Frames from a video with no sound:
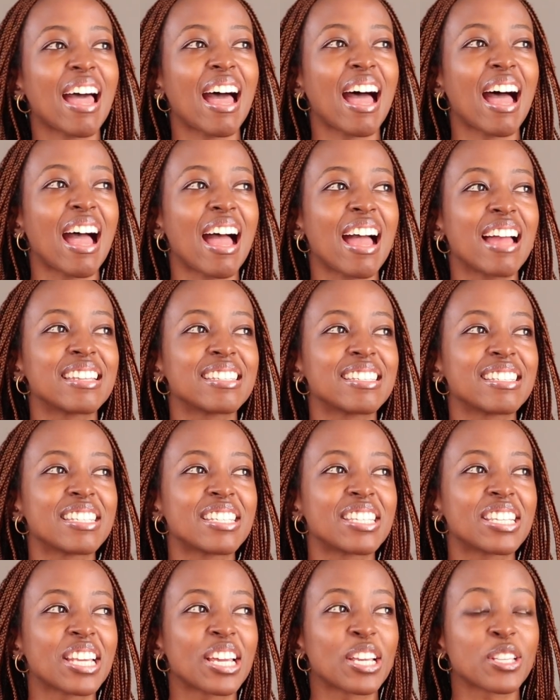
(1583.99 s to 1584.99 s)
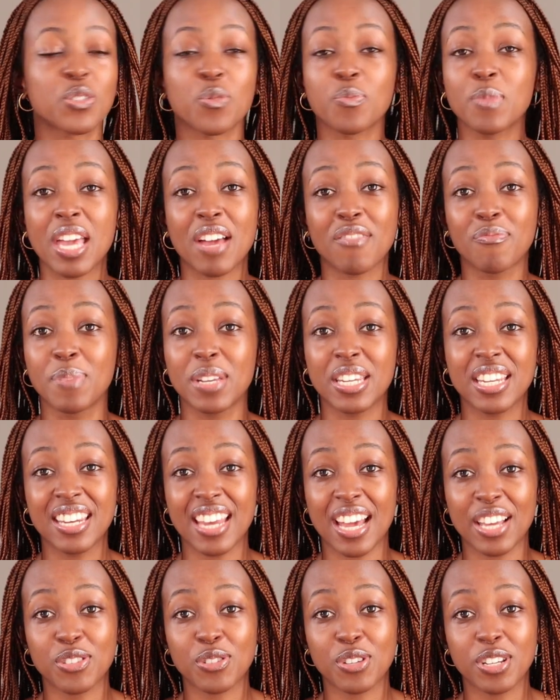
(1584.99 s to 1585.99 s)
And so me, I've been
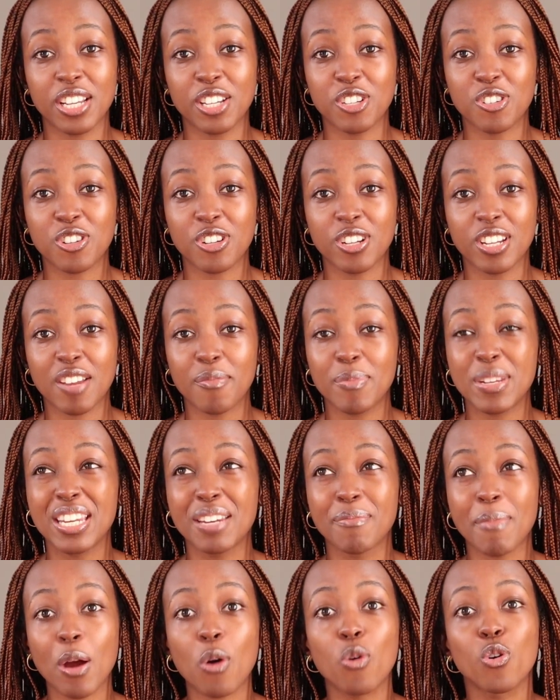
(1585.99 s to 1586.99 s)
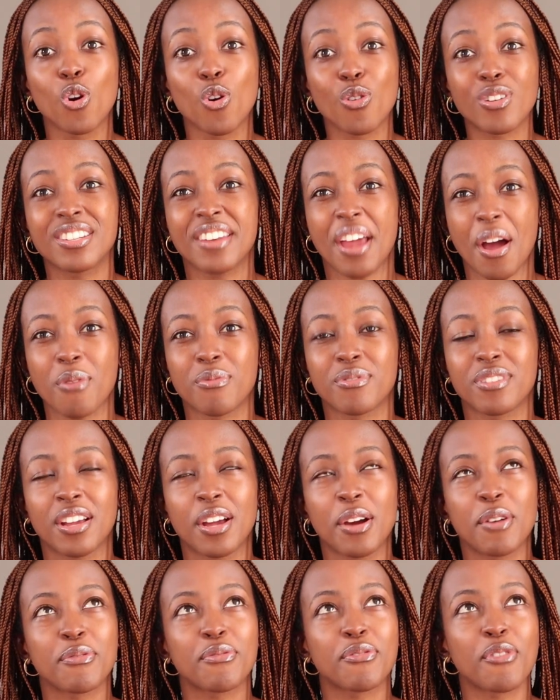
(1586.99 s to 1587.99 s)
in isolation. I've been in my own lockdown
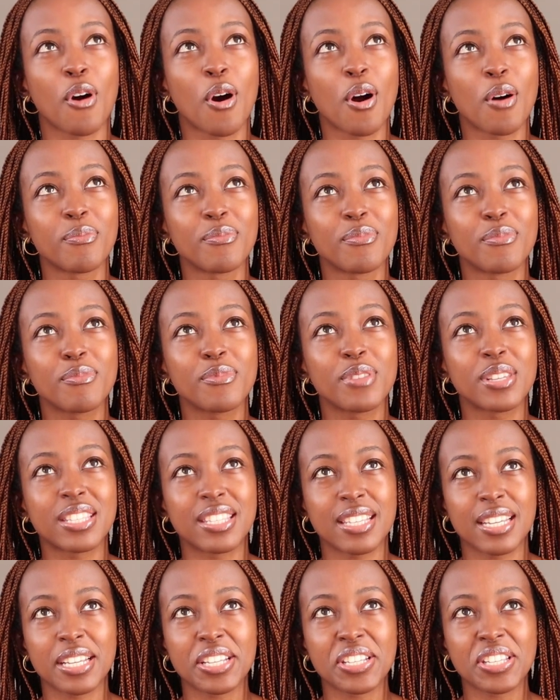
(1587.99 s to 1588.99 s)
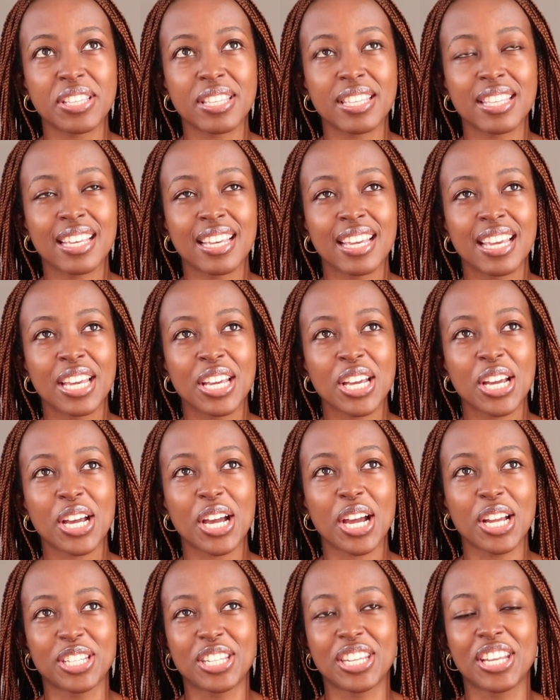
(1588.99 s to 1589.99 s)
from the 6th
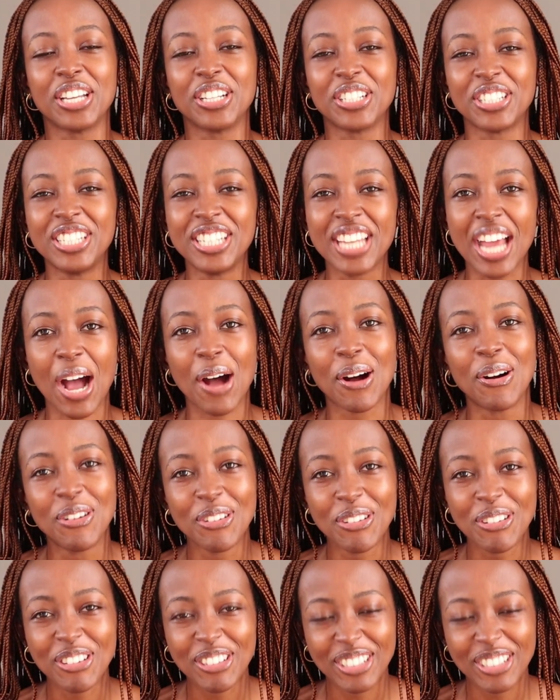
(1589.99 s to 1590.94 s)
until now.